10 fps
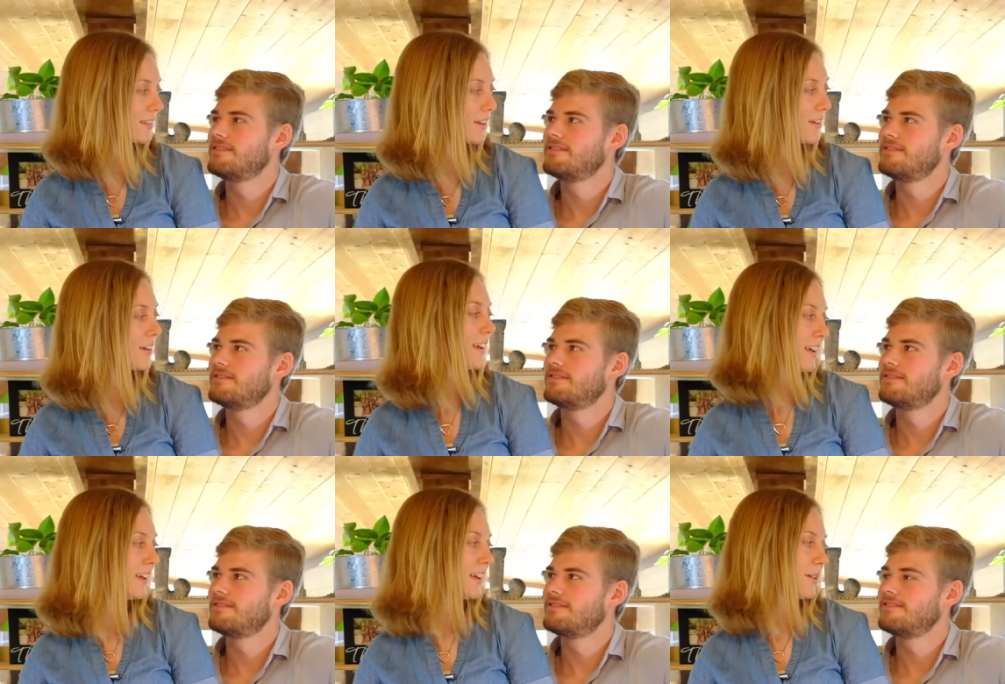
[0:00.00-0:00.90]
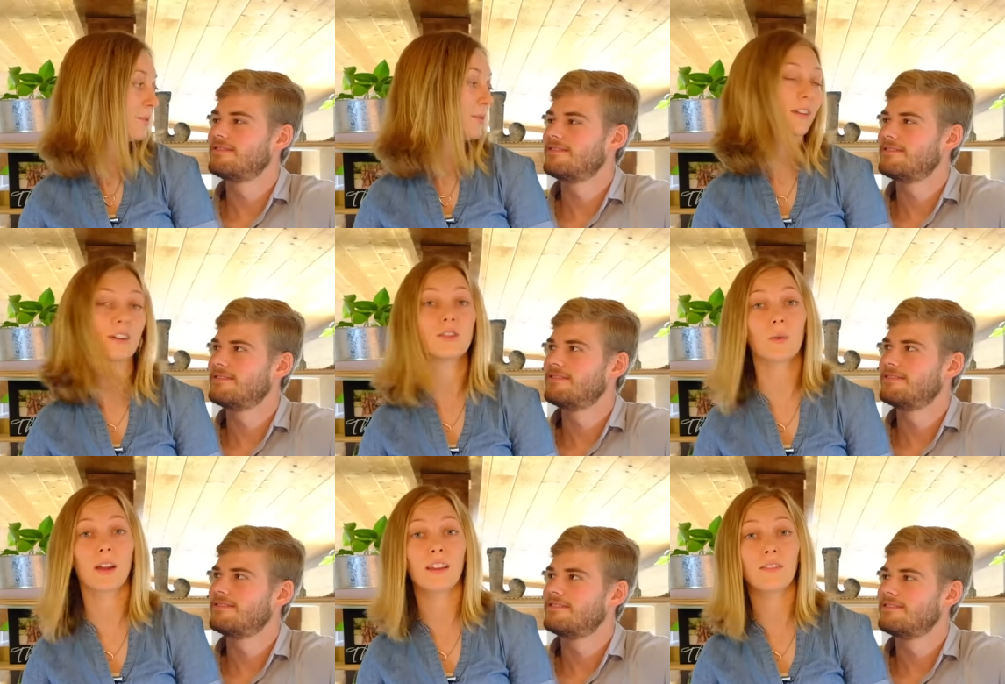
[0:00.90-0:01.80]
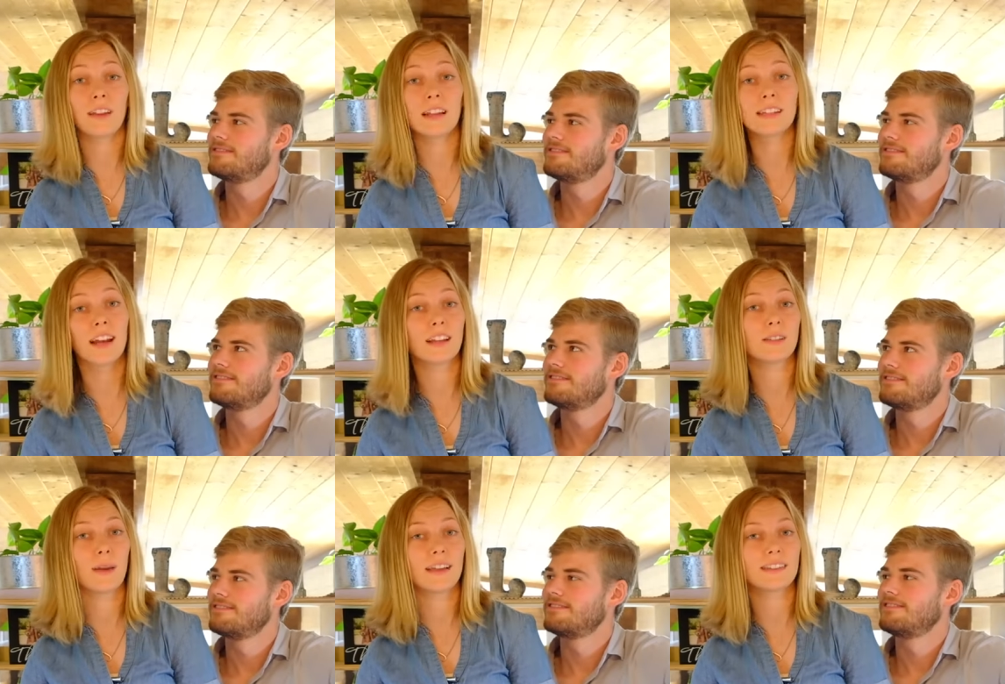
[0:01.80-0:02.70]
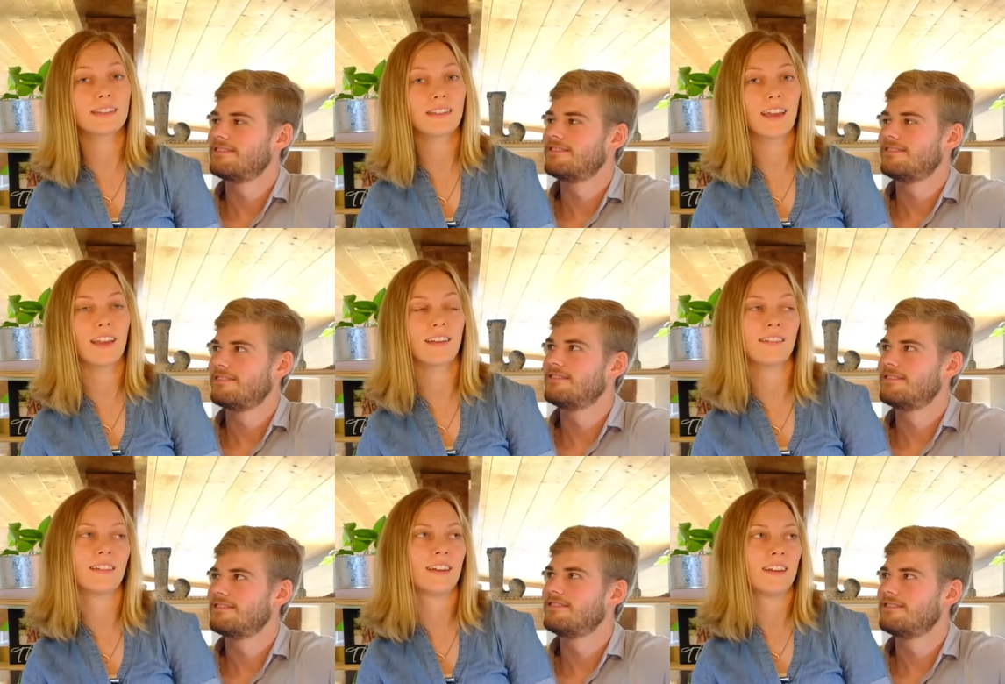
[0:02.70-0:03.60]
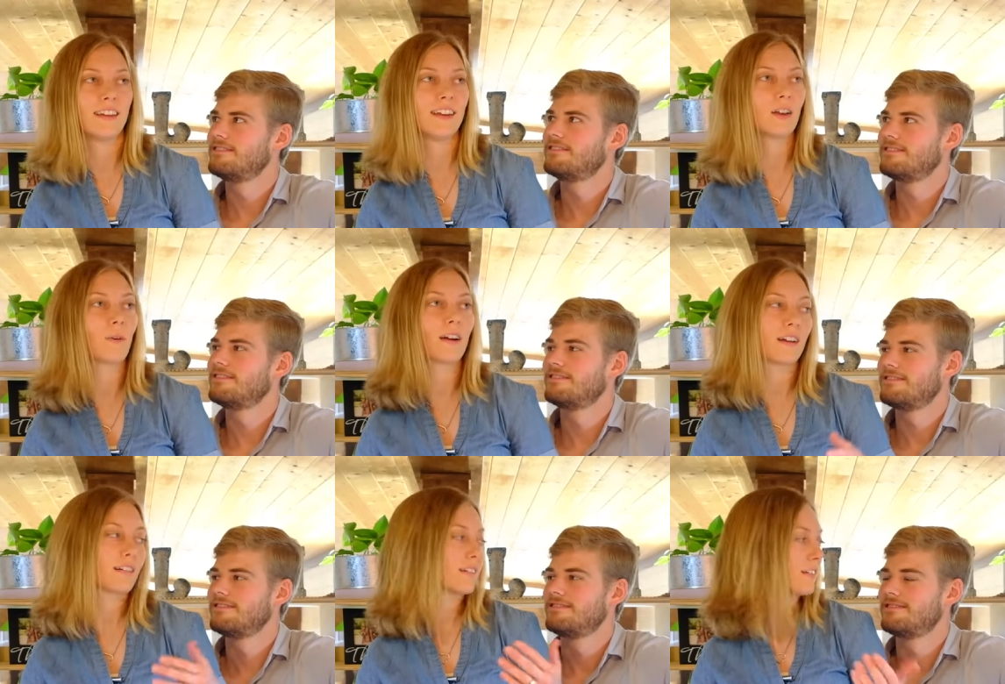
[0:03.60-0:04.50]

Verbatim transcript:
Speaker 1: So we really enjoyed living in a tiny space, and he can work